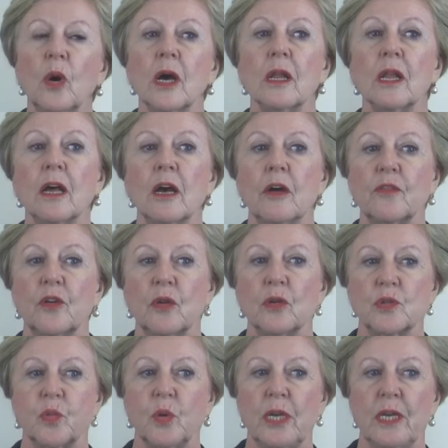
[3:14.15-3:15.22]
Well, of
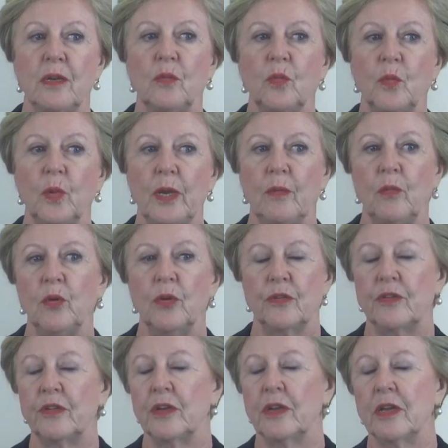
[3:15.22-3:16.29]
course, we
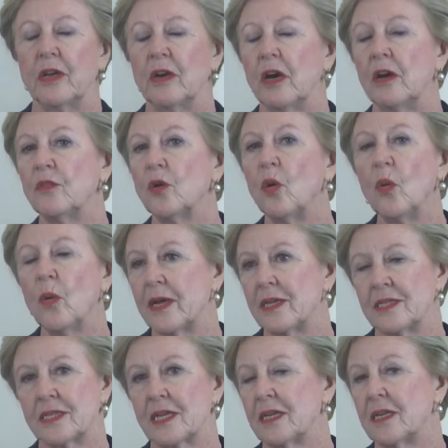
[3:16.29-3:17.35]
would have
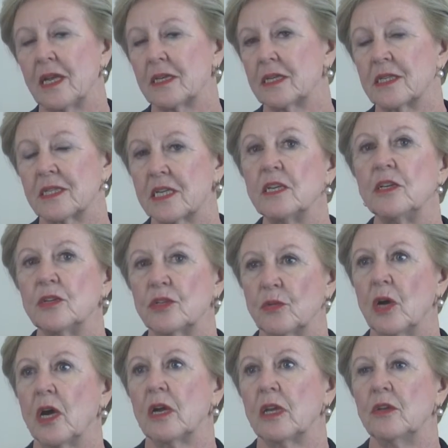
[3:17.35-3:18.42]
always and continue
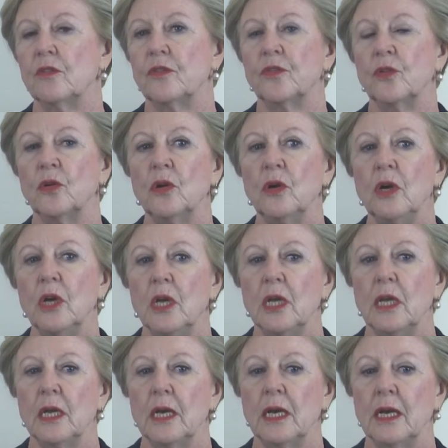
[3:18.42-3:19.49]
to argue for
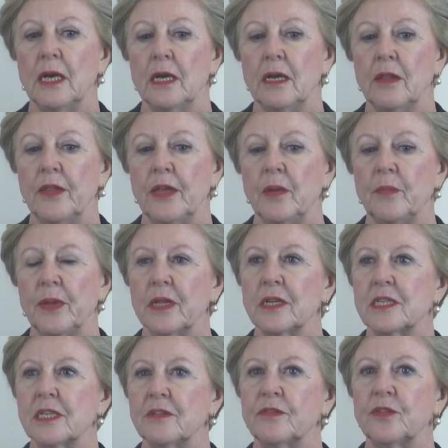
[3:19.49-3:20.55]
the
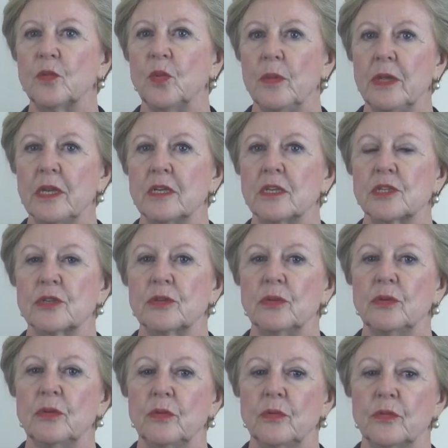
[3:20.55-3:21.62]
ability for women
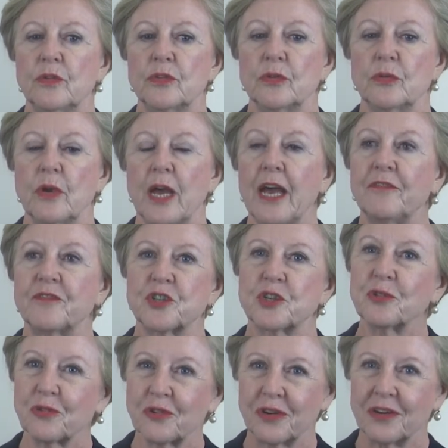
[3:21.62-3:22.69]
to have
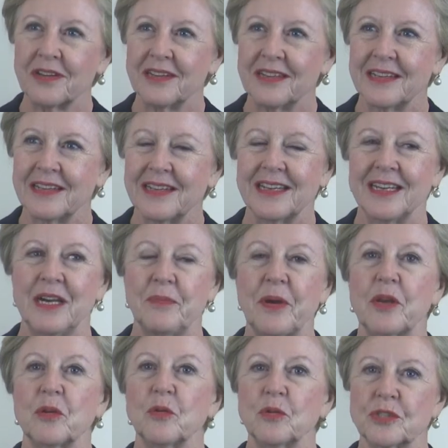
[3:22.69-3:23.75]
children,
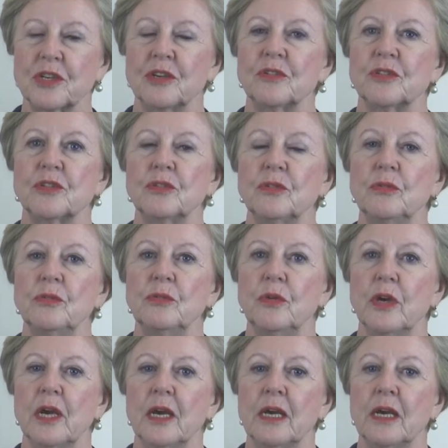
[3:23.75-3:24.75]
but also to